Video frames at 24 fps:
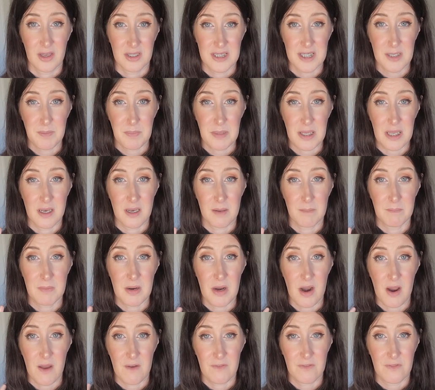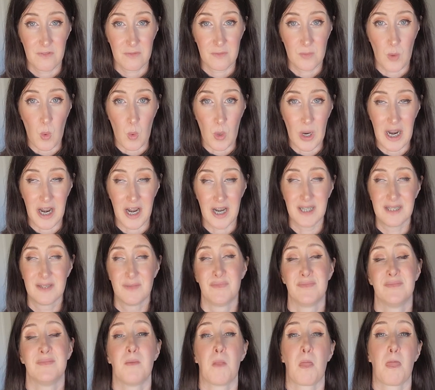Tip number four,
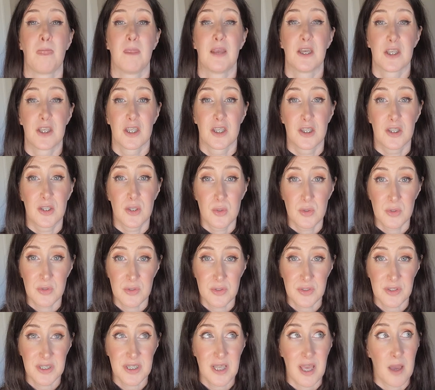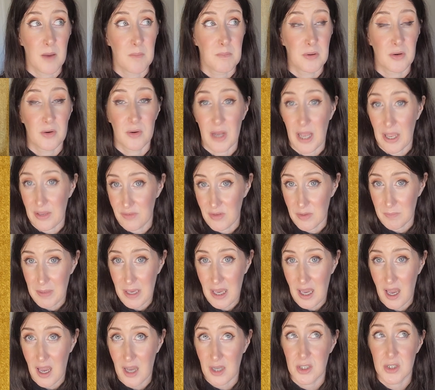use private
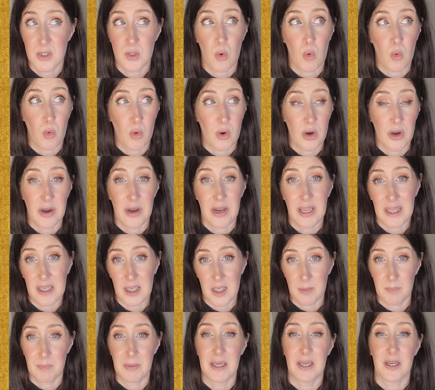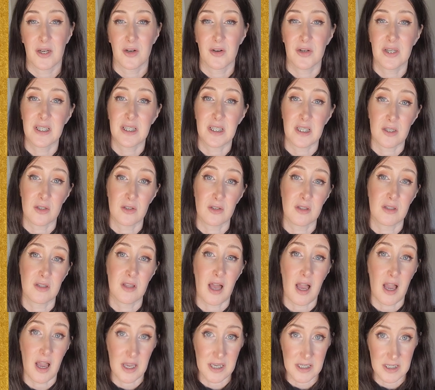packs or a
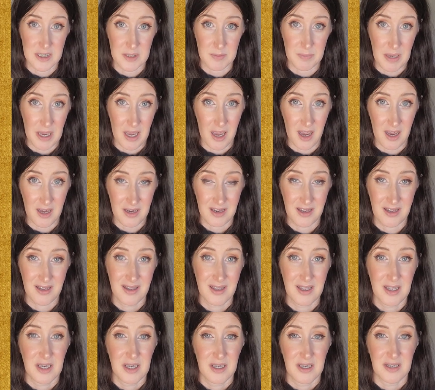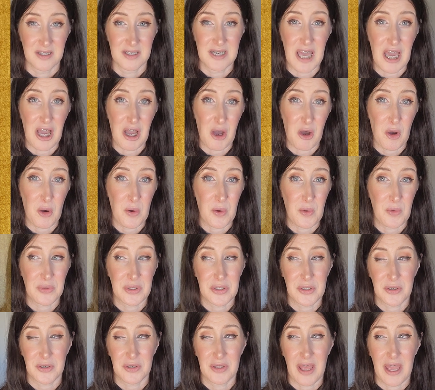perineal ice pack. Now
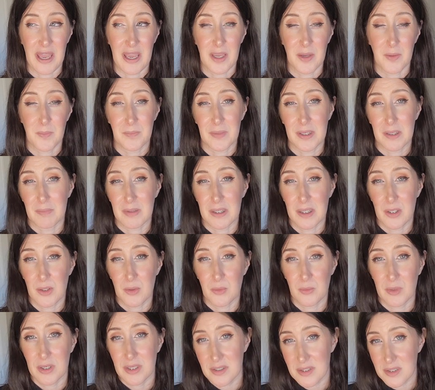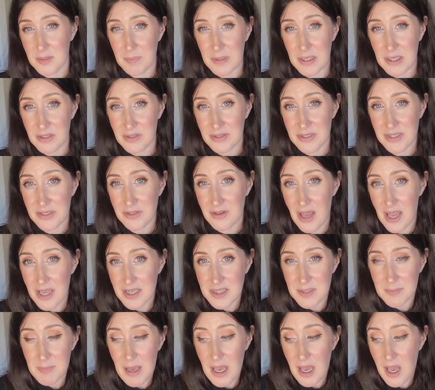you're like, maybe what is a perineal
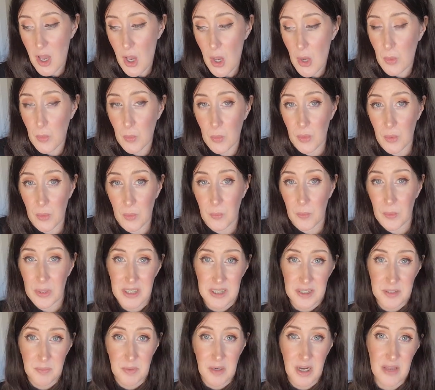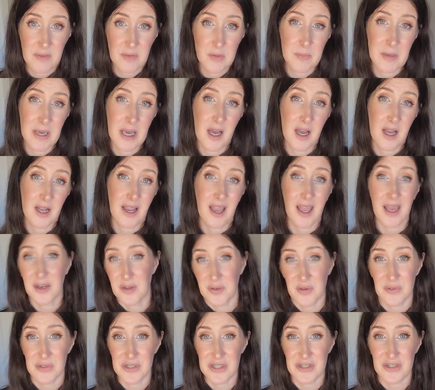ice pack or what is a private pack? I
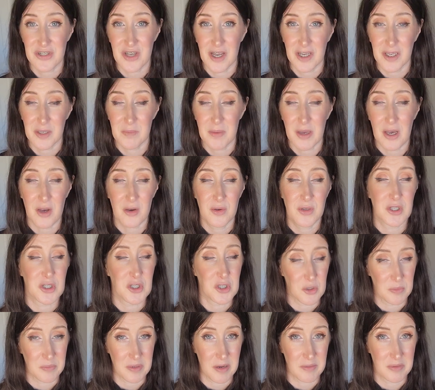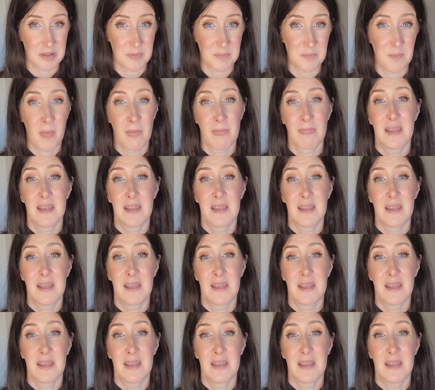don't know what you're talking about. No problem.